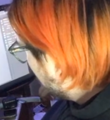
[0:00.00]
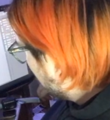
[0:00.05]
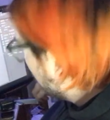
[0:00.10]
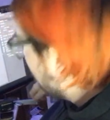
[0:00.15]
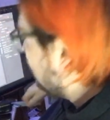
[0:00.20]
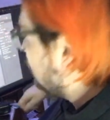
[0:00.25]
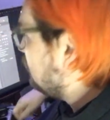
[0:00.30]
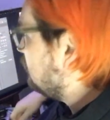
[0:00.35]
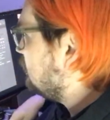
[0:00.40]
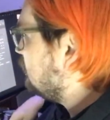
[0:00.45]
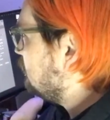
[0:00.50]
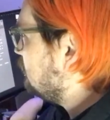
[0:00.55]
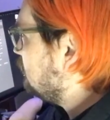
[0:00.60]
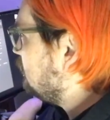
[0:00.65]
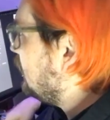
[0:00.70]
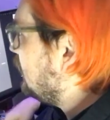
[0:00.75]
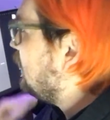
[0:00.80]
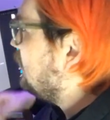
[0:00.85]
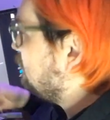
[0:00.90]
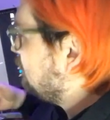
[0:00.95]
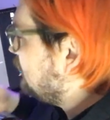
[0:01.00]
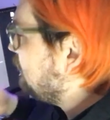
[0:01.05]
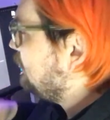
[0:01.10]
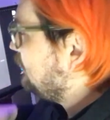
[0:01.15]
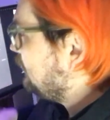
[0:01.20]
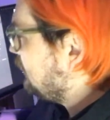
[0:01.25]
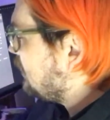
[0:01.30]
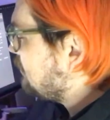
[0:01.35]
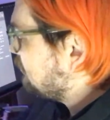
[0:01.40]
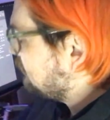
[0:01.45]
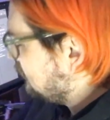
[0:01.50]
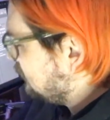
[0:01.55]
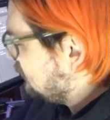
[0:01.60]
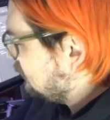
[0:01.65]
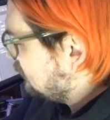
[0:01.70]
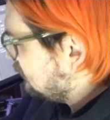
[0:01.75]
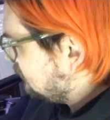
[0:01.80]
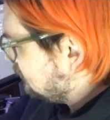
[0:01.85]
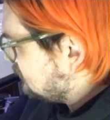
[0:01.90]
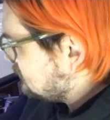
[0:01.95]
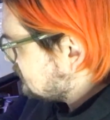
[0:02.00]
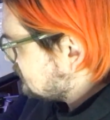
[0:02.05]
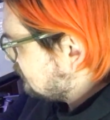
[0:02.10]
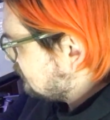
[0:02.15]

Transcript: me being able to hear it and it